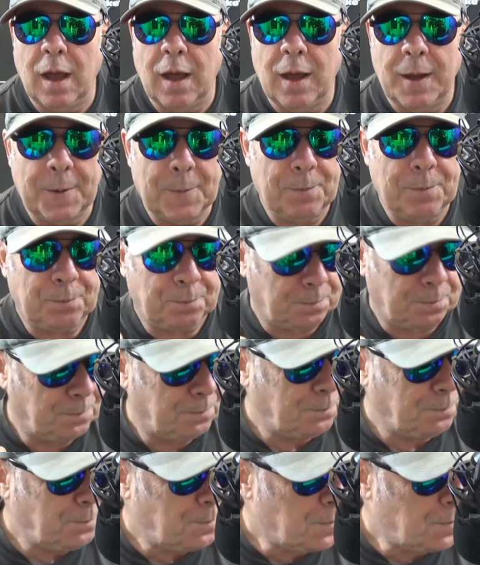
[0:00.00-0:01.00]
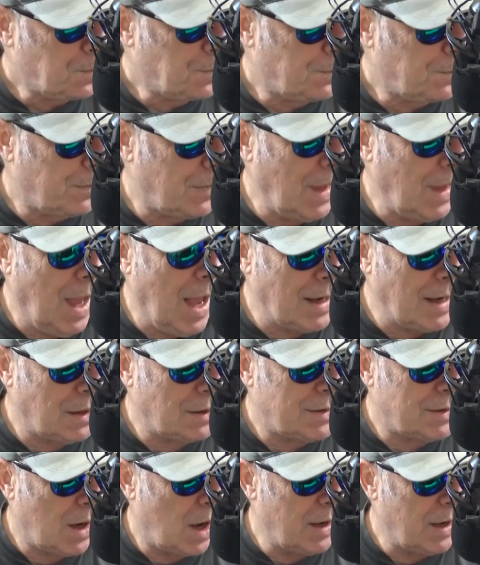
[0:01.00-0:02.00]
And
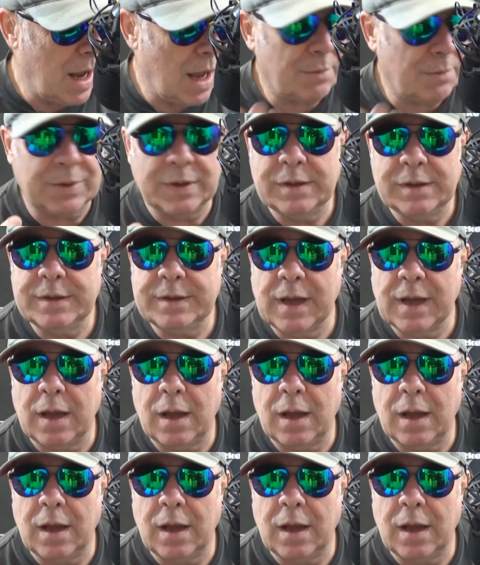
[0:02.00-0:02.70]
I turned up and